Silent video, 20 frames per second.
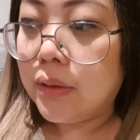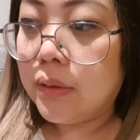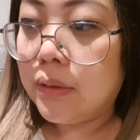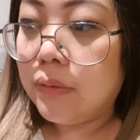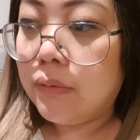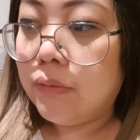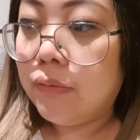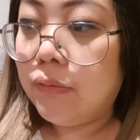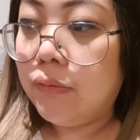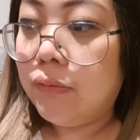
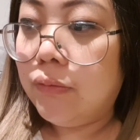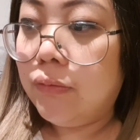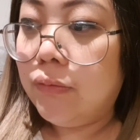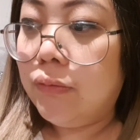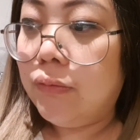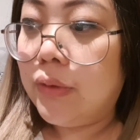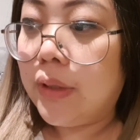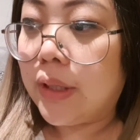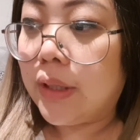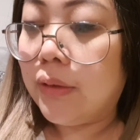
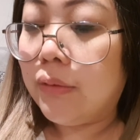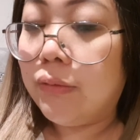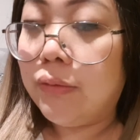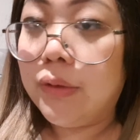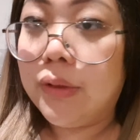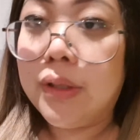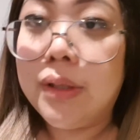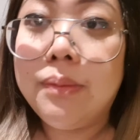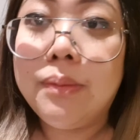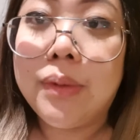like a
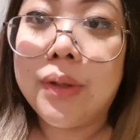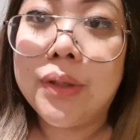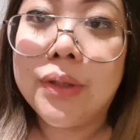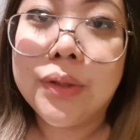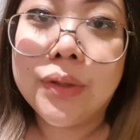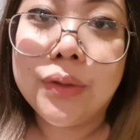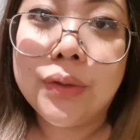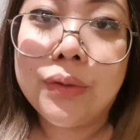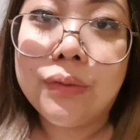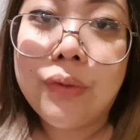really
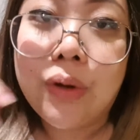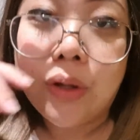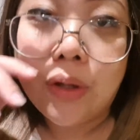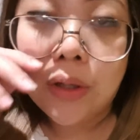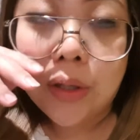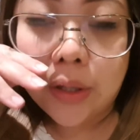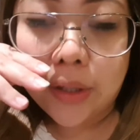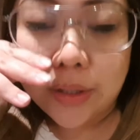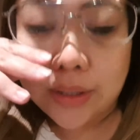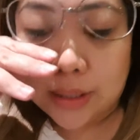emotional
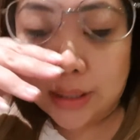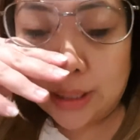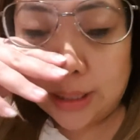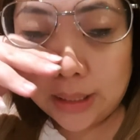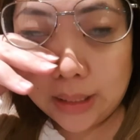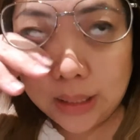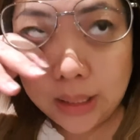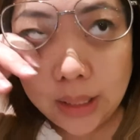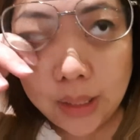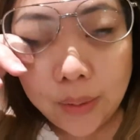rollercoaster. Like,
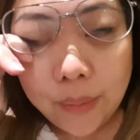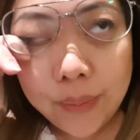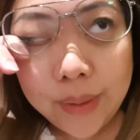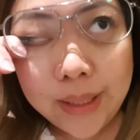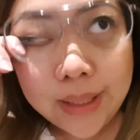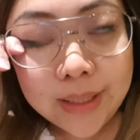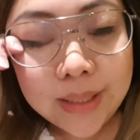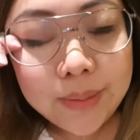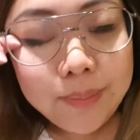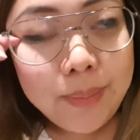we
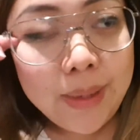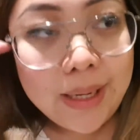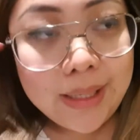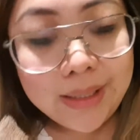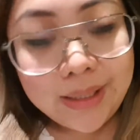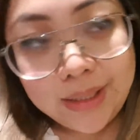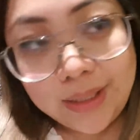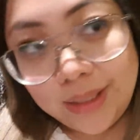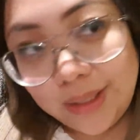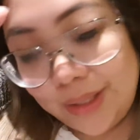
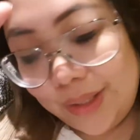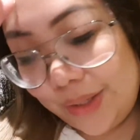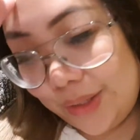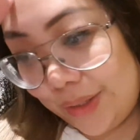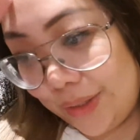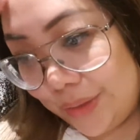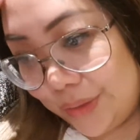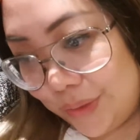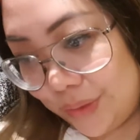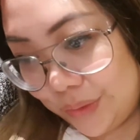expected
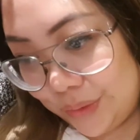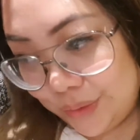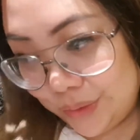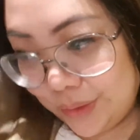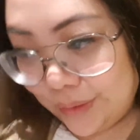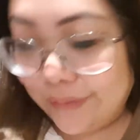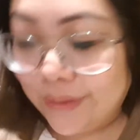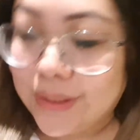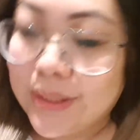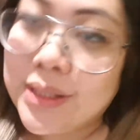her to
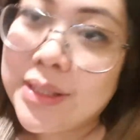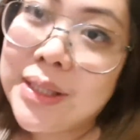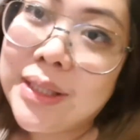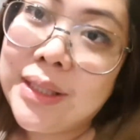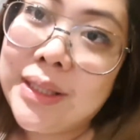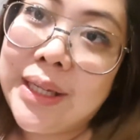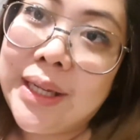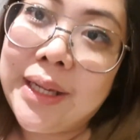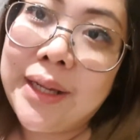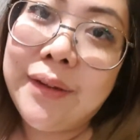obviously
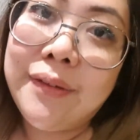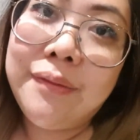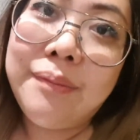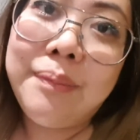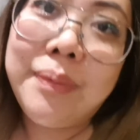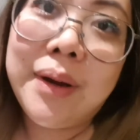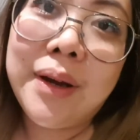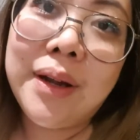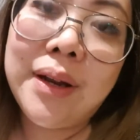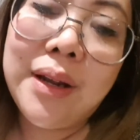leave,
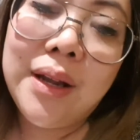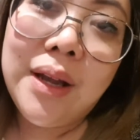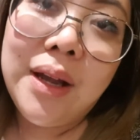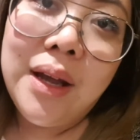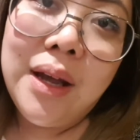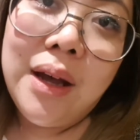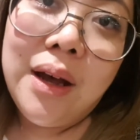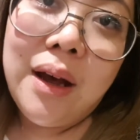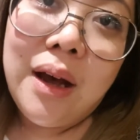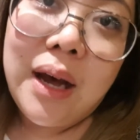but
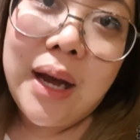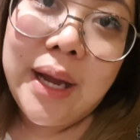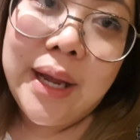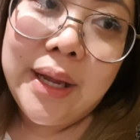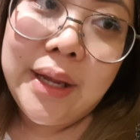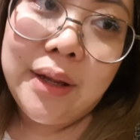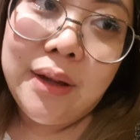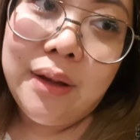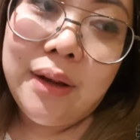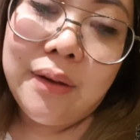
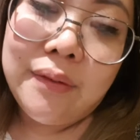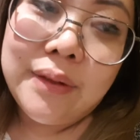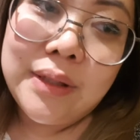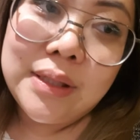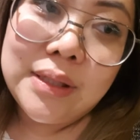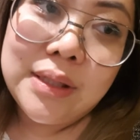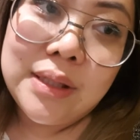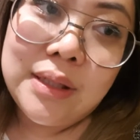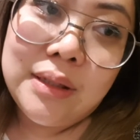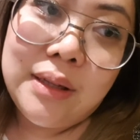I
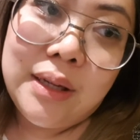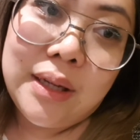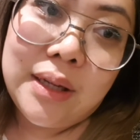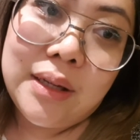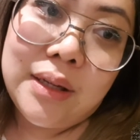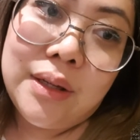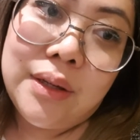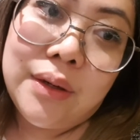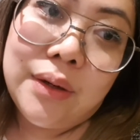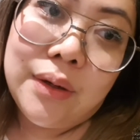obviously,
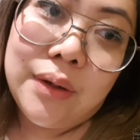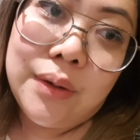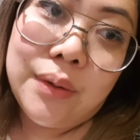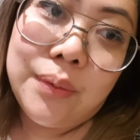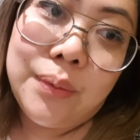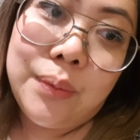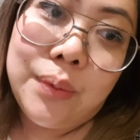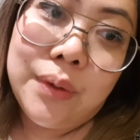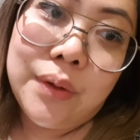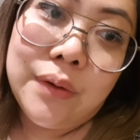like, you know,
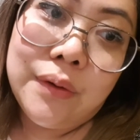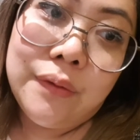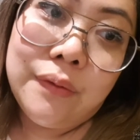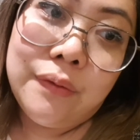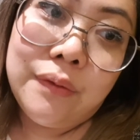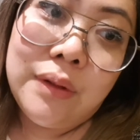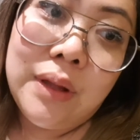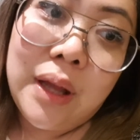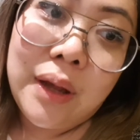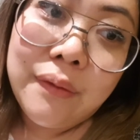would have
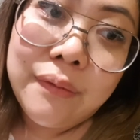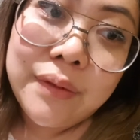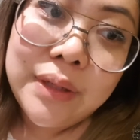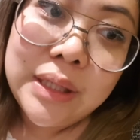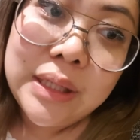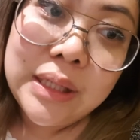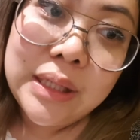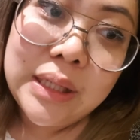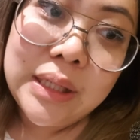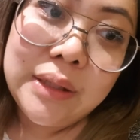loved
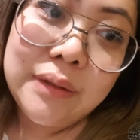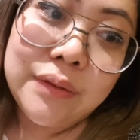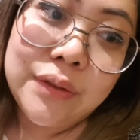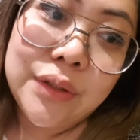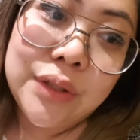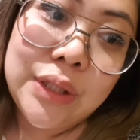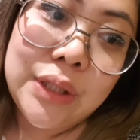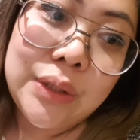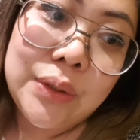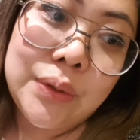it if
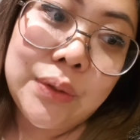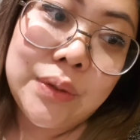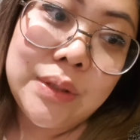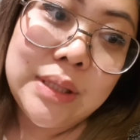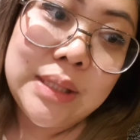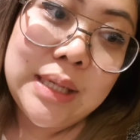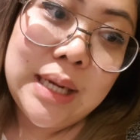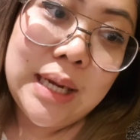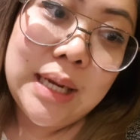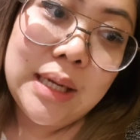she could
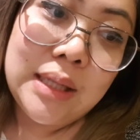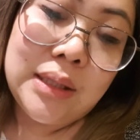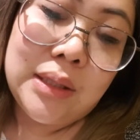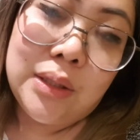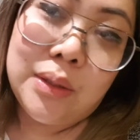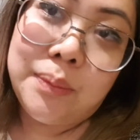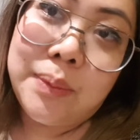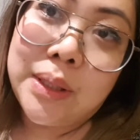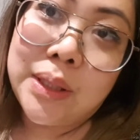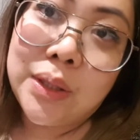stay a
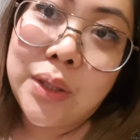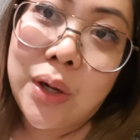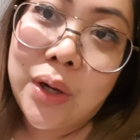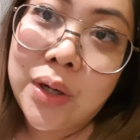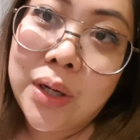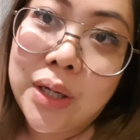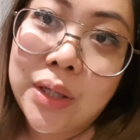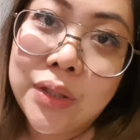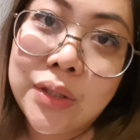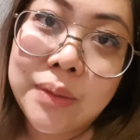little bit
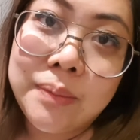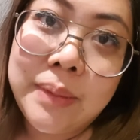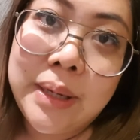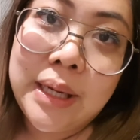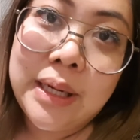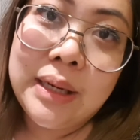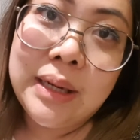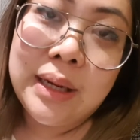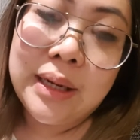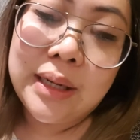longer to
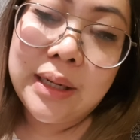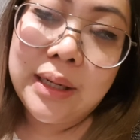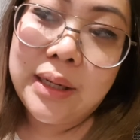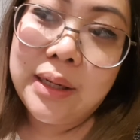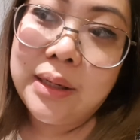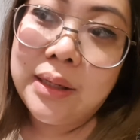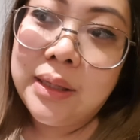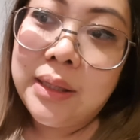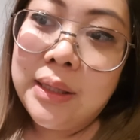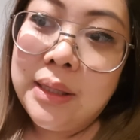meet
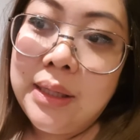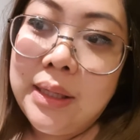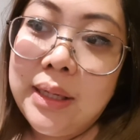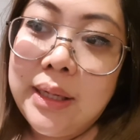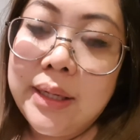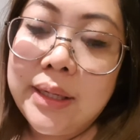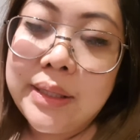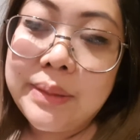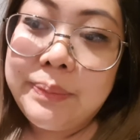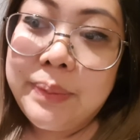Nugget,
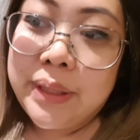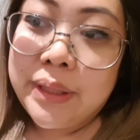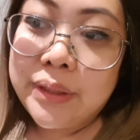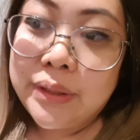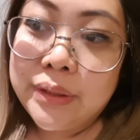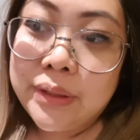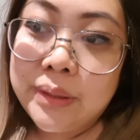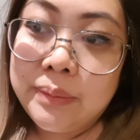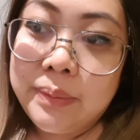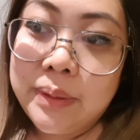
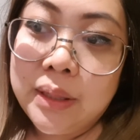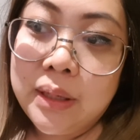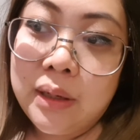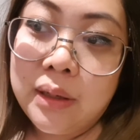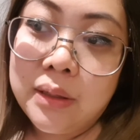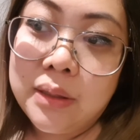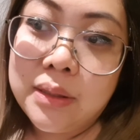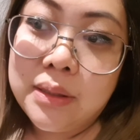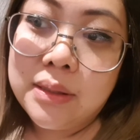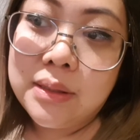especially
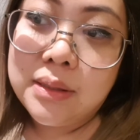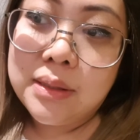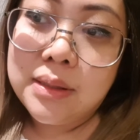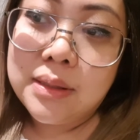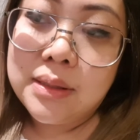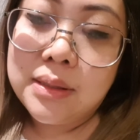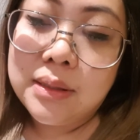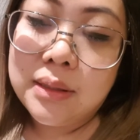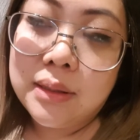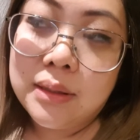
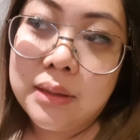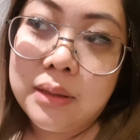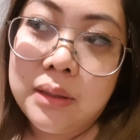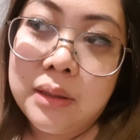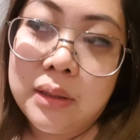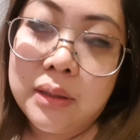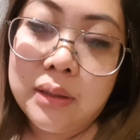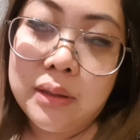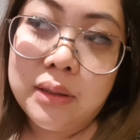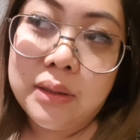because, you
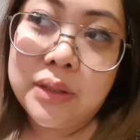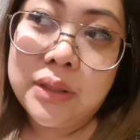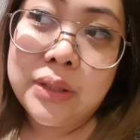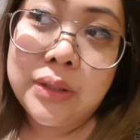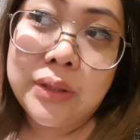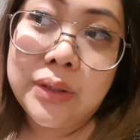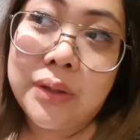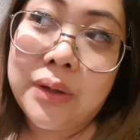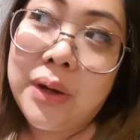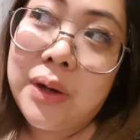know, she's
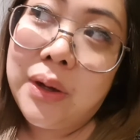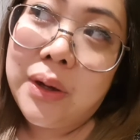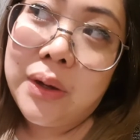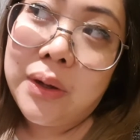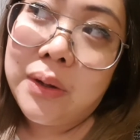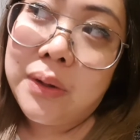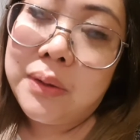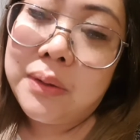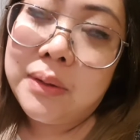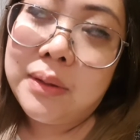a
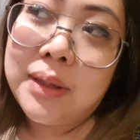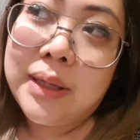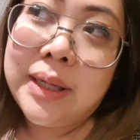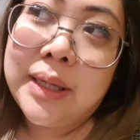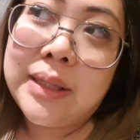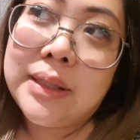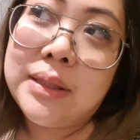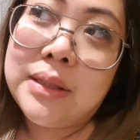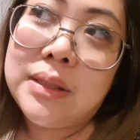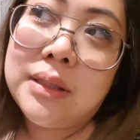girl,
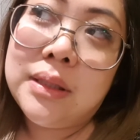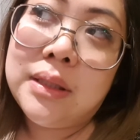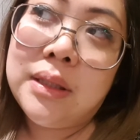and